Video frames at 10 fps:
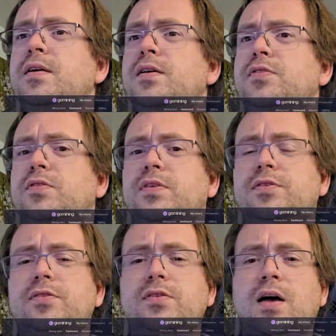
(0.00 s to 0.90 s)
So
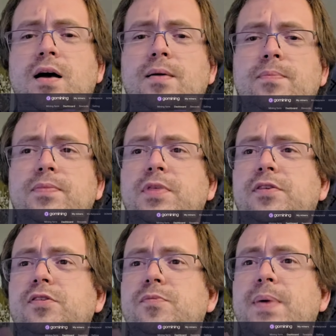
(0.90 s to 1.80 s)
this is
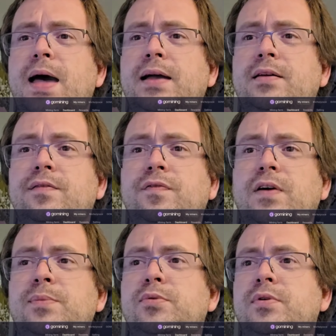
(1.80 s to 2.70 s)
back in
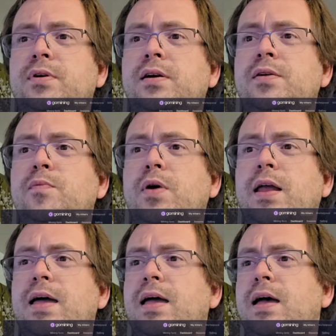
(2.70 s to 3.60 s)
February when
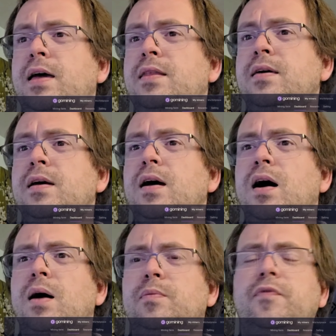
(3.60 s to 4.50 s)
I had
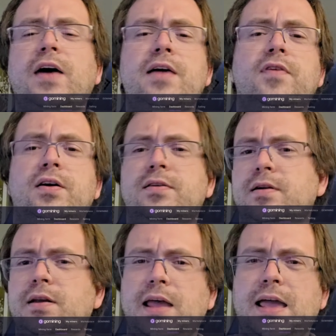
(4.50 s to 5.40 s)

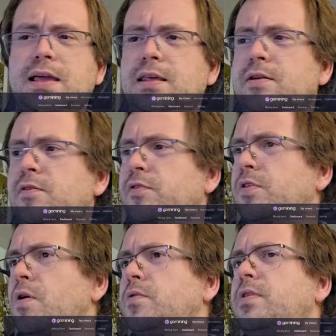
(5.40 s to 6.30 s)
580 or so